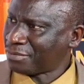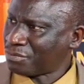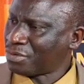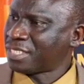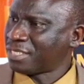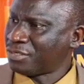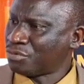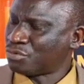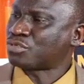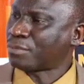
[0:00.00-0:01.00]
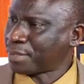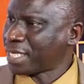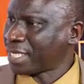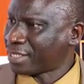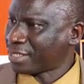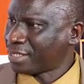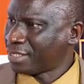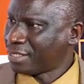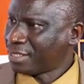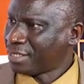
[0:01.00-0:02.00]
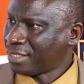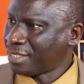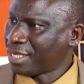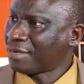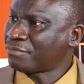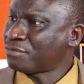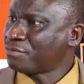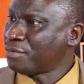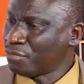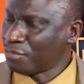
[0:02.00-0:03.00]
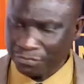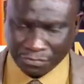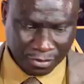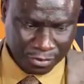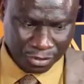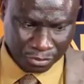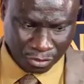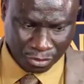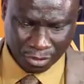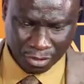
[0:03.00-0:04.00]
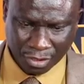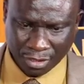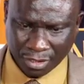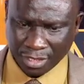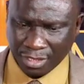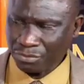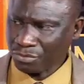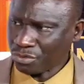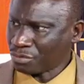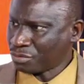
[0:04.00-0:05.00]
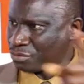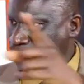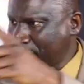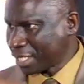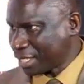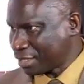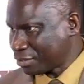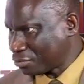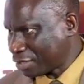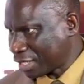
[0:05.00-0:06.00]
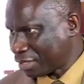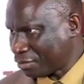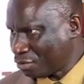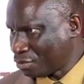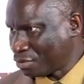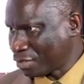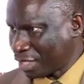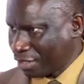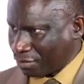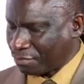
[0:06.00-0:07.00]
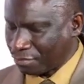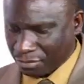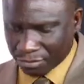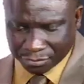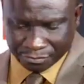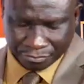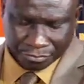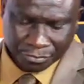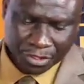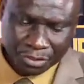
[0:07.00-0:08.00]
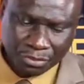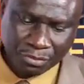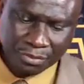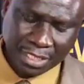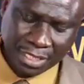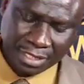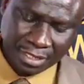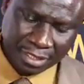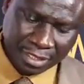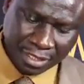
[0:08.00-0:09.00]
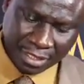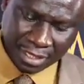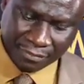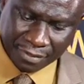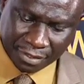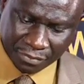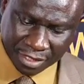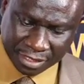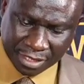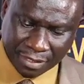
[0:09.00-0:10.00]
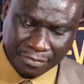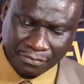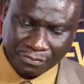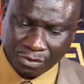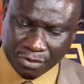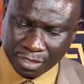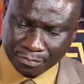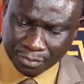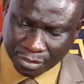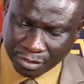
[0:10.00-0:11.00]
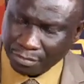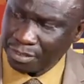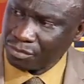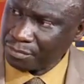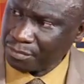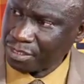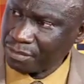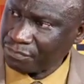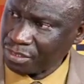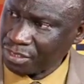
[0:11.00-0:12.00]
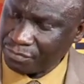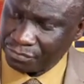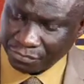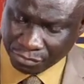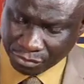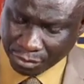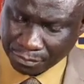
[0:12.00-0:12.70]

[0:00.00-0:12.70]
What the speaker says: quantity to supply. They have to be moved from the store in trucks to Makati Square, load and offload. So we said that very Wednesday, before the procurement committee for this food